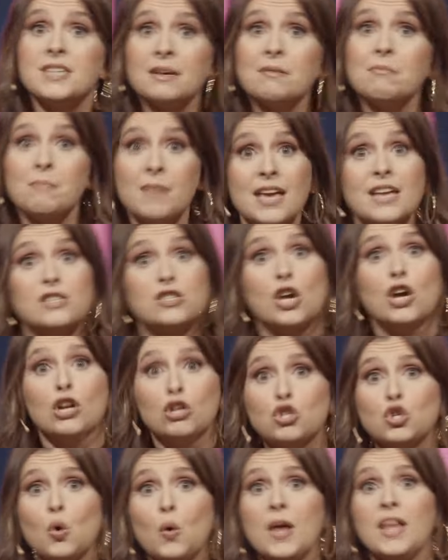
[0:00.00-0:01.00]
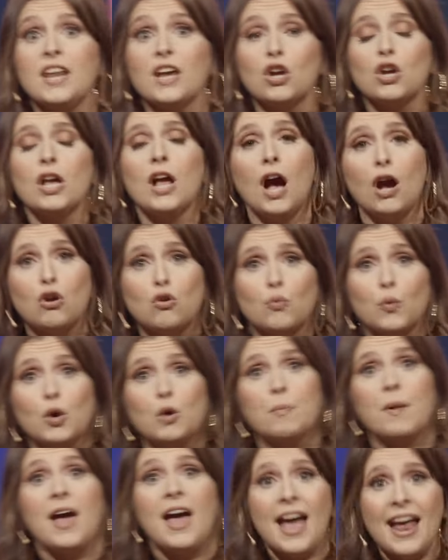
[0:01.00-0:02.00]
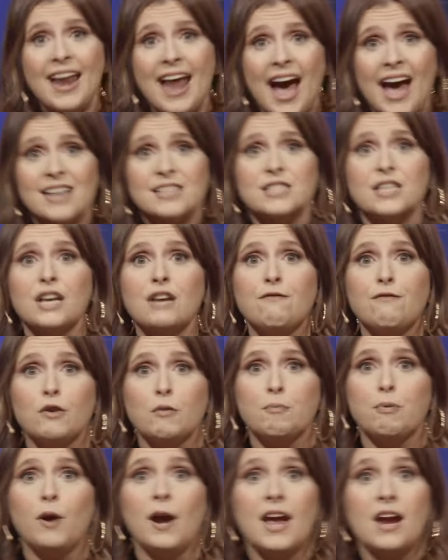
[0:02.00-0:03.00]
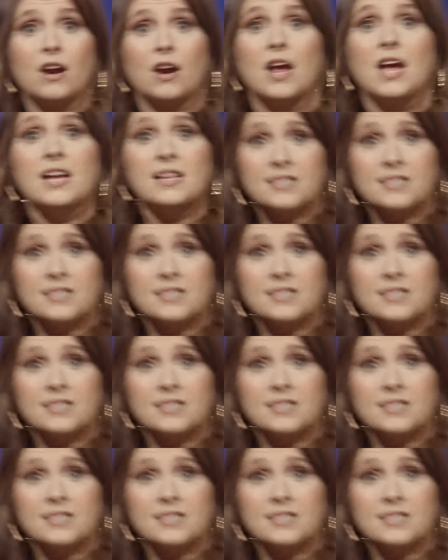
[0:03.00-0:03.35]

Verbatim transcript: it means joining a group and asking for prayer.